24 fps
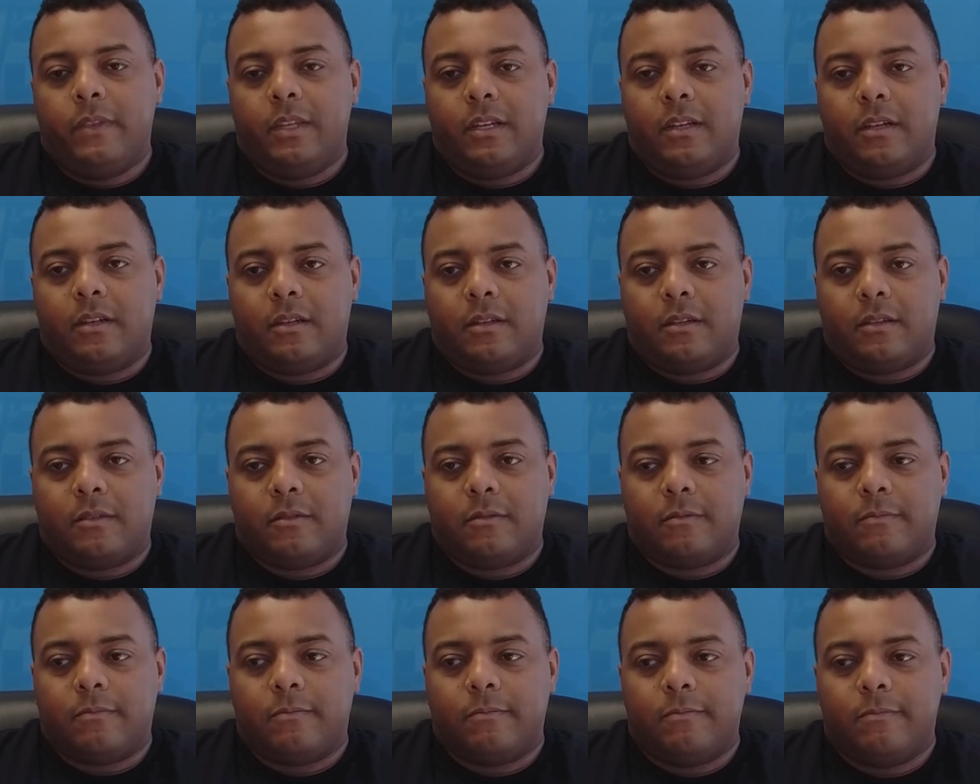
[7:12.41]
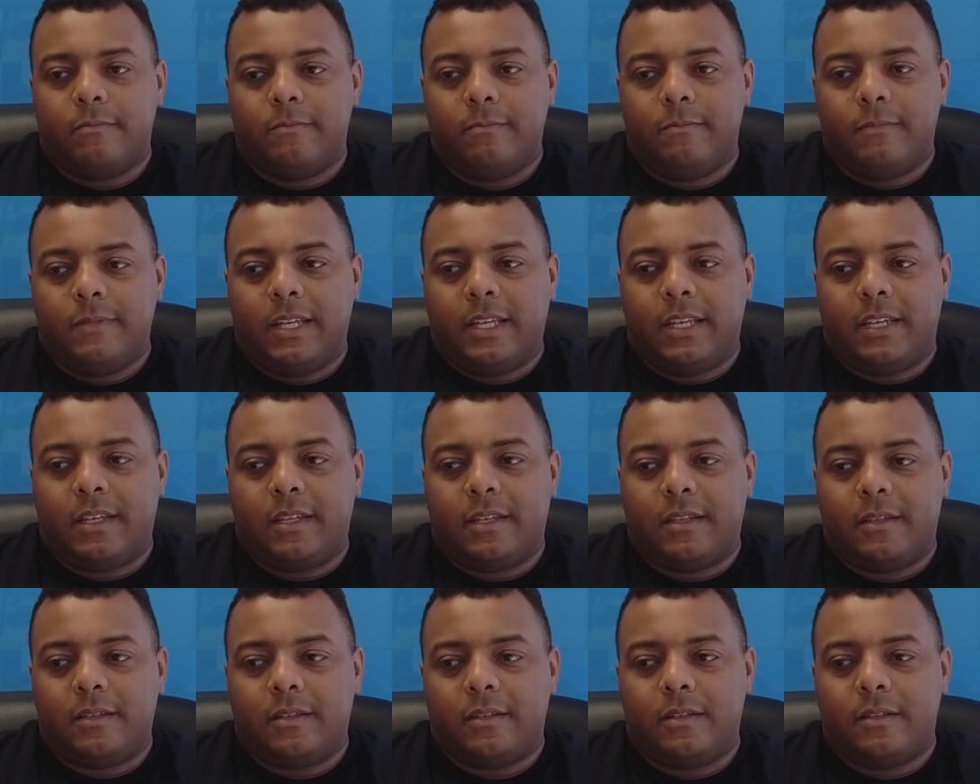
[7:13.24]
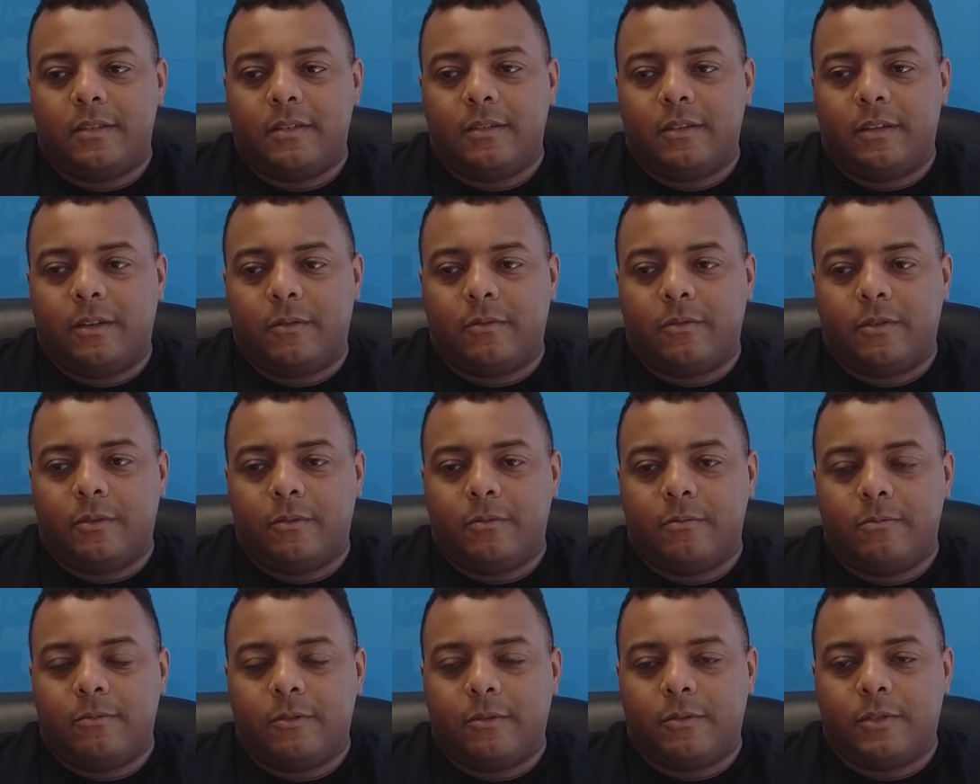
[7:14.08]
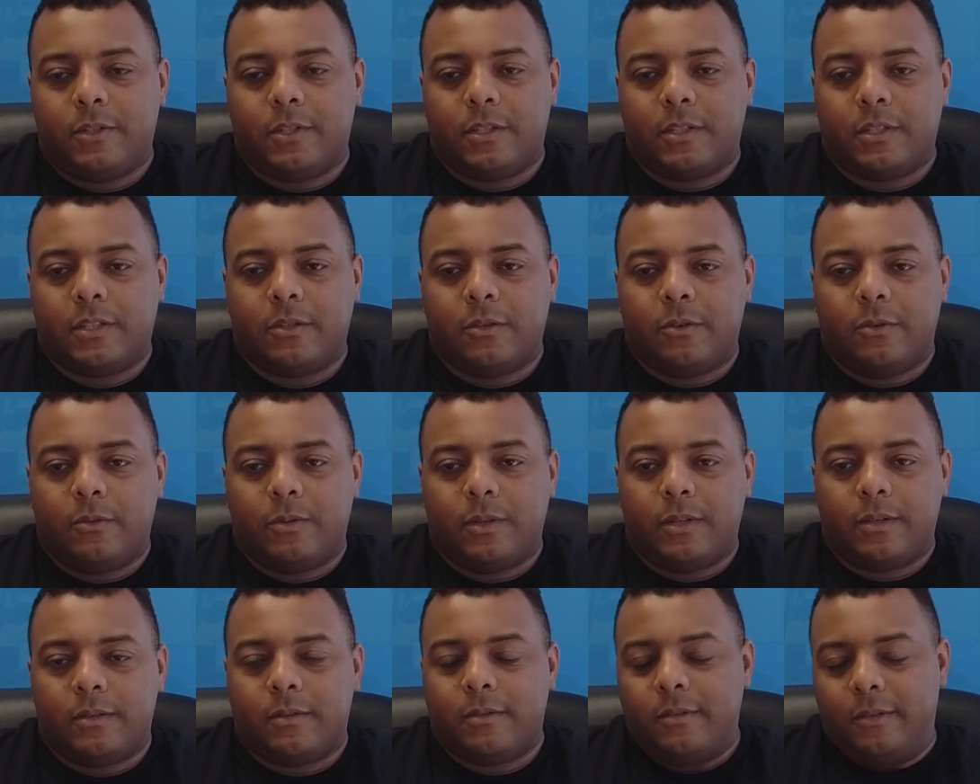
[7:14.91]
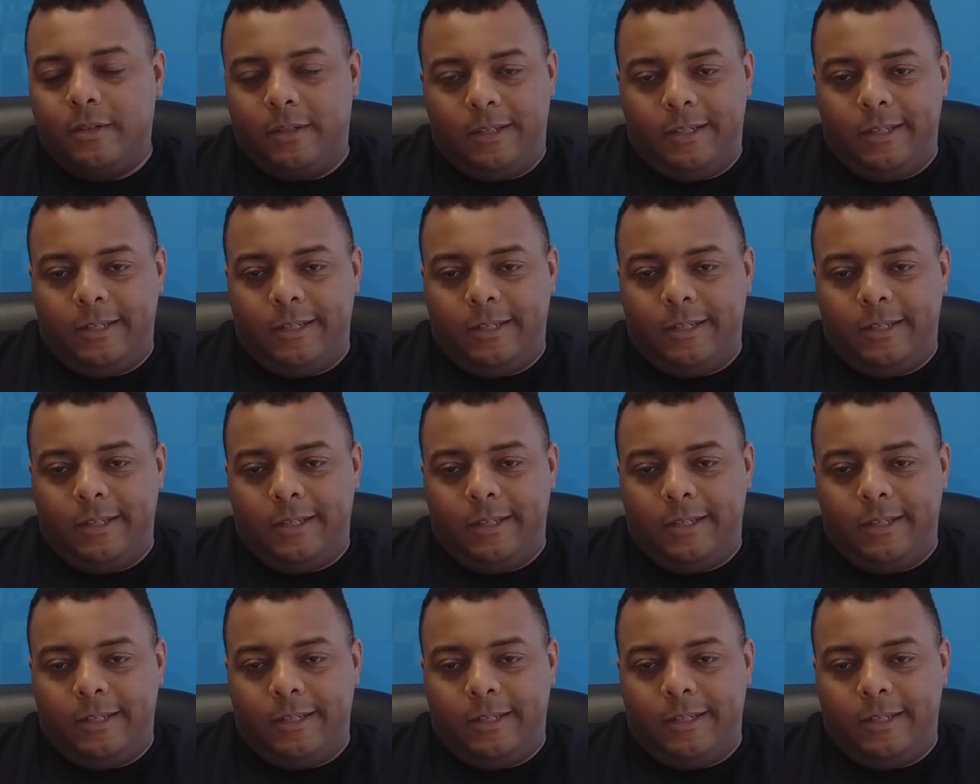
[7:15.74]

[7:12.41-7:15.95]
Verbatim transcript: and don't just go and